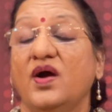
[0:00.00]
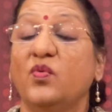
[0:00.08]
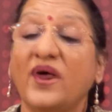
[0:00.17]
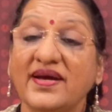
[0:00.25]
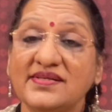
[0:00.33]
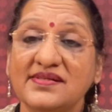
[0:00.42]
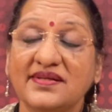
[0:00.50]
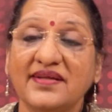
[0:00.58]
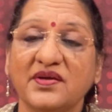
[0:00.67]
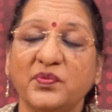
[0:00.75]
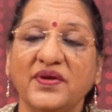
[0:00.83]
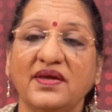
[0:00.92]
Why is it
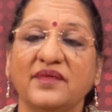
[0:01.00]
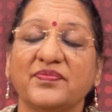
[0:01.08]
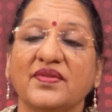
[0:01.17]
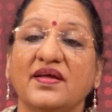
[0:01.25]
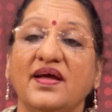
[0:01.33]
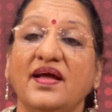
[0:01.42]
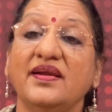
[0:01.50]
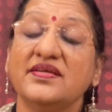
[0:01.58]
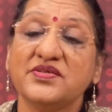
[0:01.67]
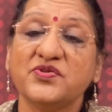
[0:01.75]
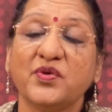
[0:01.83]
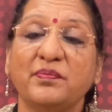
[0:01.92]
that we
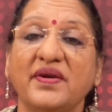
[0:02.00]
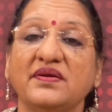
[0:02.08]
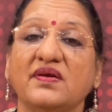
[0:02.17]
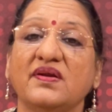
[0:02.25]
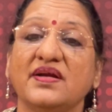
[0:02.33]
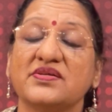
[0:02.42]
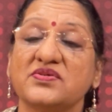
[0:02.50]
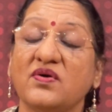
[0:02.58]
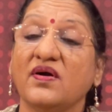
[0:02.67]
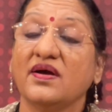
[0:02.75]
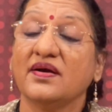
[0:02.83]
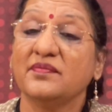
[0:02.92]
listen to a particular
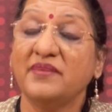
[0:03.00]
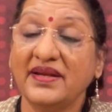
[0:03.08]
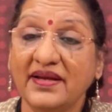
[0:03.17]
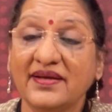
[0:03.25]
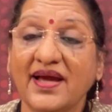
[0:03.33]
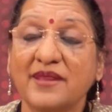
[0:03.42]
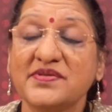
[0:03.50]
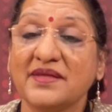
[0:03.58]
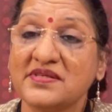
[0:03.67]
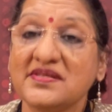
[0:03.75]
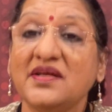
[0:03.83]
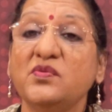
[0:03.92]
song many times
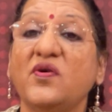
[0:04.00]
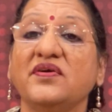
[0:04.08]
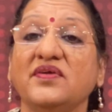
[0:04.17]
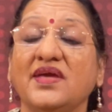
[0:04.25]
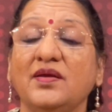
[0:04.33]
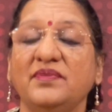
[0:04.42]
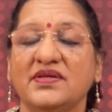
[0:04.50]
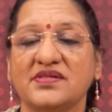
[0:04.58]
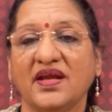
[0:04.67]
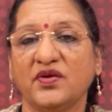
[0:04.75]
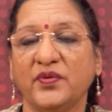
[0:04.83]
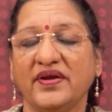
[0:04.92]
and still want to keep
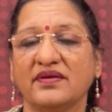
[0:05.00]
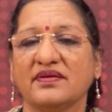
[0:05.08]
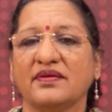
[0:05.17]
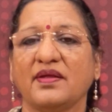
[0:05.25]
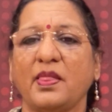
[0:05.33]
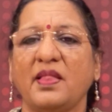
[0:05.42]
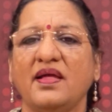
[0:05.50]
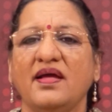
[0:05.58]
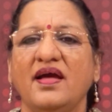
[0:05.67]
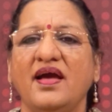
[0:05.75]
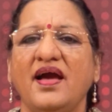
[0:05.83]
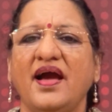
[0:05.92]
listening to it?
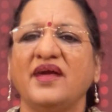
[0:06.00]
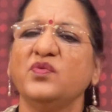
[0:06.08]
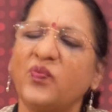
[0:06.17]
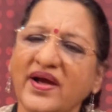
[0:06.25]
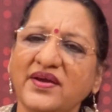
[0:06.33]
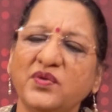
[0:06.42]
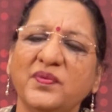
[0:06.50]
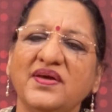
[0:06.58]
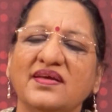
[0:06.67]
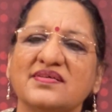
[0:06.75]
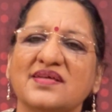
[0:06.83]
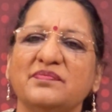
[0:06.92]
And why do
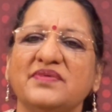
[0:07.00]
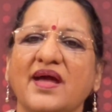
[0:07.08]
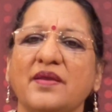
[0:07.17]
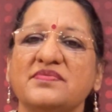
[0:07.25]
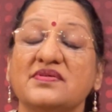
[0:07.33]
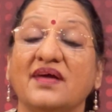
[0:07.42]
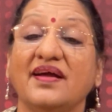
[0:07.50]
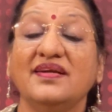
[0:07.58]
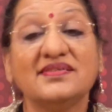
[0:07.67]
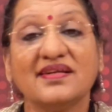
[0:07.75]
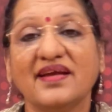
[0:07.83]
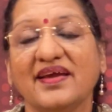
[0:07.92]
we sometimes
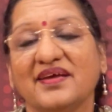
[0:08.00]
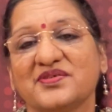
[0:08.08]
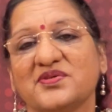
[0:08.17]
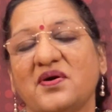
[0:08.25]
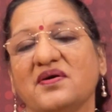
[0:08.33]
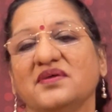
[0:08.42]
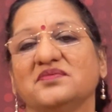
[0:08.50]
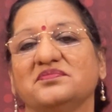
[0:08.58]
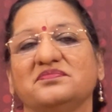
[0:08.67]
dislike a song?